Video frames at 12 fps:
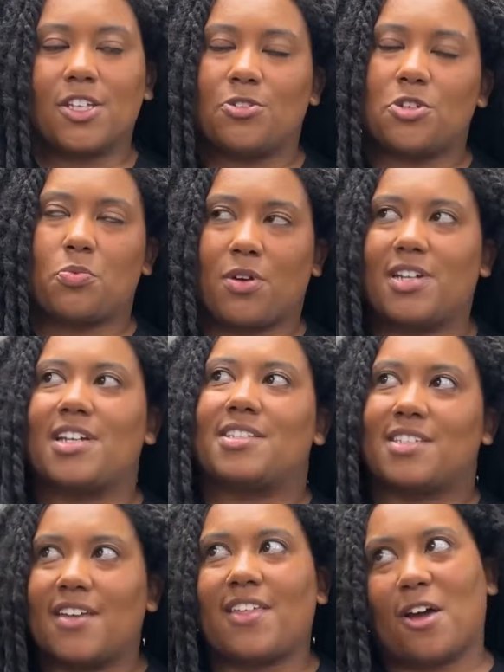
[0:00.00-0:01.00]
you just wanted to
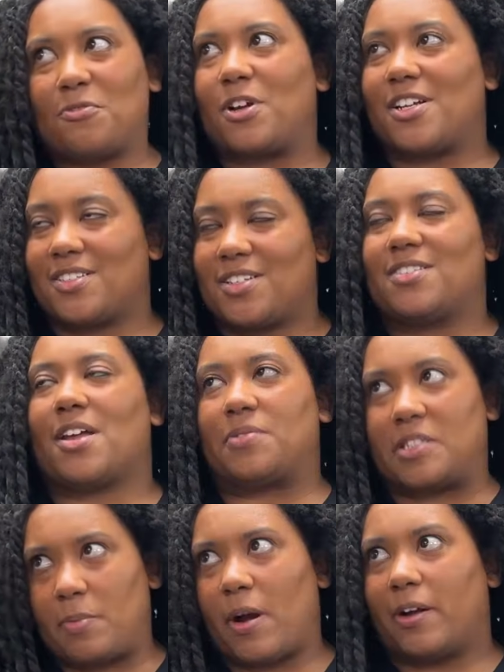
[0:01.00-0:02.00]
say that phrase to
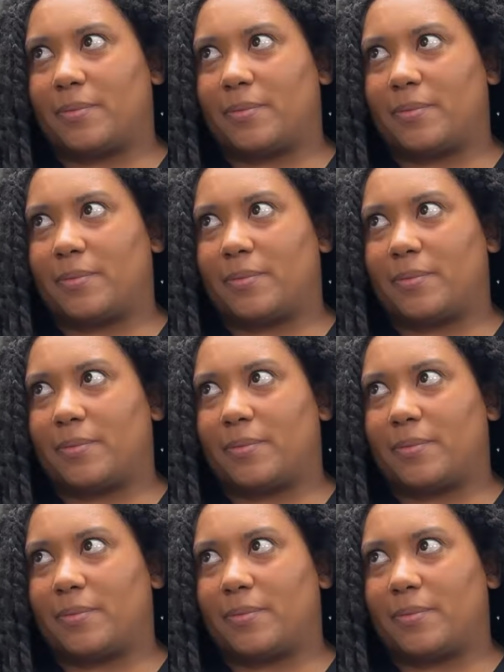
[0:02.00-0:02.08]
sound smart.